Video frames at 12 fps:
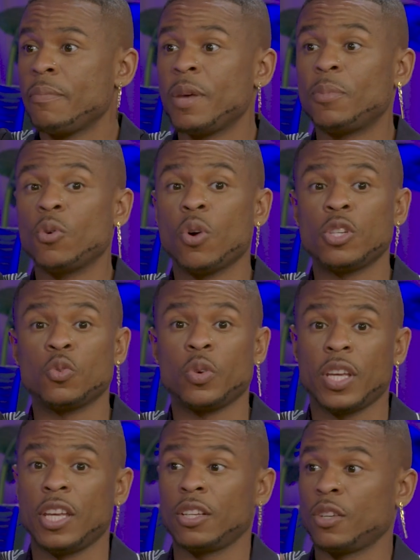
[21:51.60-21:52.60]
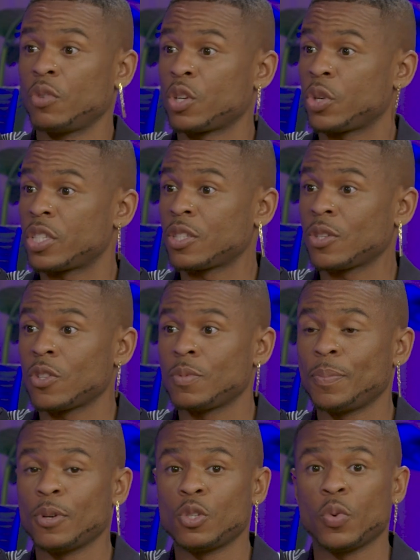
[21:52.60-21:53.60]
people who are doing healing with crystals,
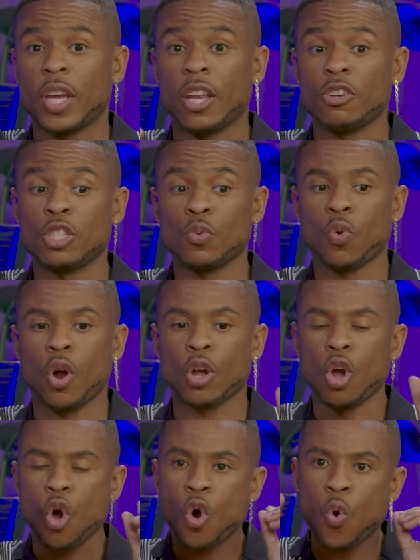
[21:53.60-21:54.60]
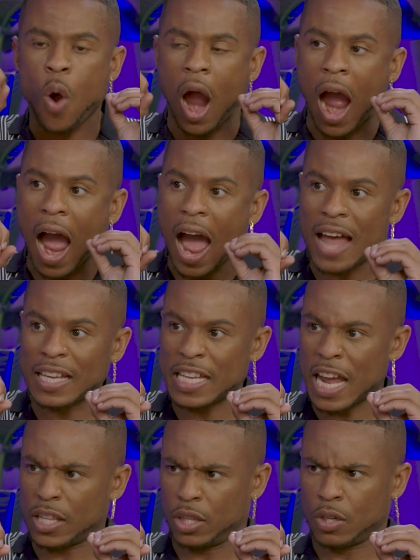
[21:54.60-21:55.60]
people doing energy work who are highly
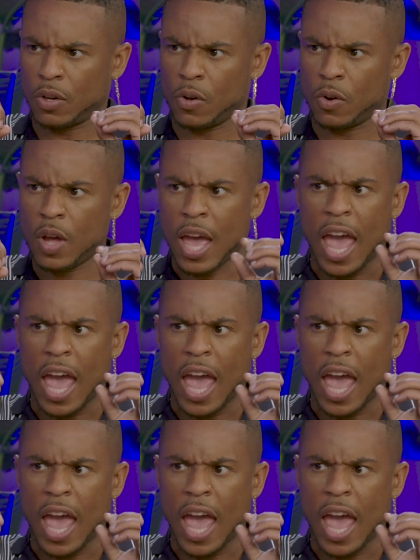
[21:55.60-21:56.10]
ethical